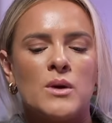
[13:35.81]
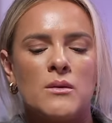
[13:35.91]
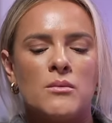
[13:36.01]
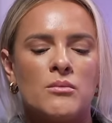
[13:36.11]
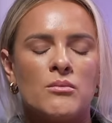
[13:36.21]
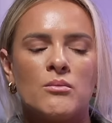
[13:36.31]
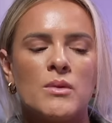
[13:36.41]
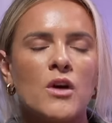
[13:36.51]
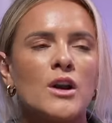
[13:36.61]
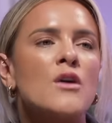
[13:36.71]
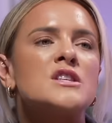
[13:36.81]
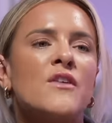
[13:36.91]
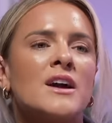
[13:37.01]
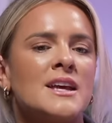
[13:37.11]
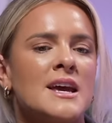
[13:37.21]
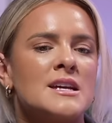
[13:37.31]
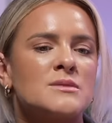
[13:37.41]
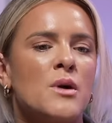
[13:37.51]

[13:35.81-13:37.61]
We've got loads of ideas.